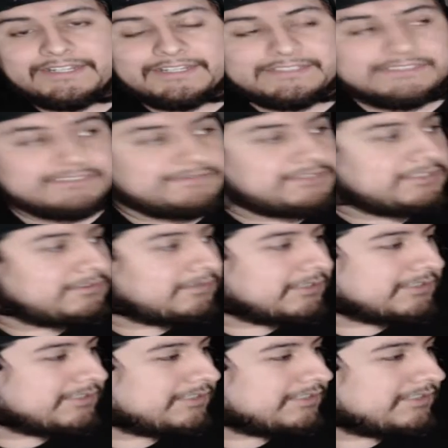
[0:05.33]
I just finished
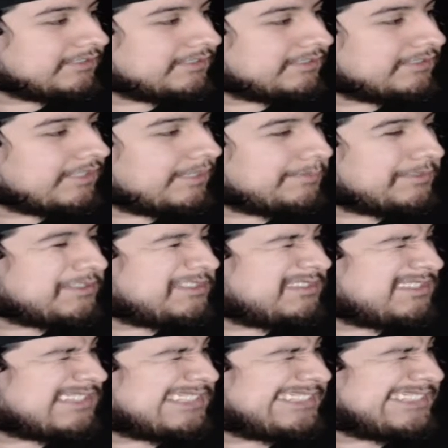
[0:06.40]
watching
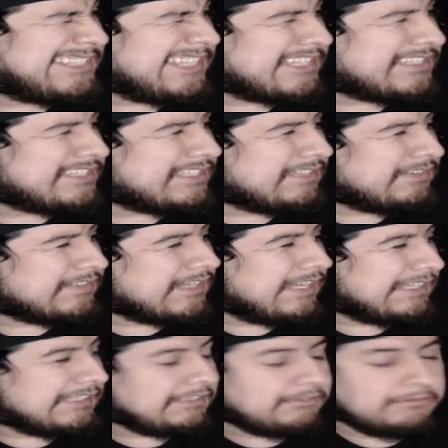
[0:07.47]
episode 6 of
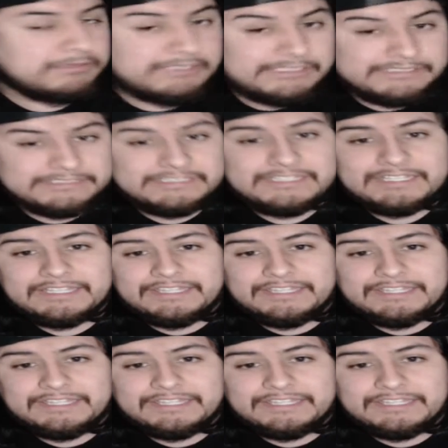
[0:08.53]
Caligula,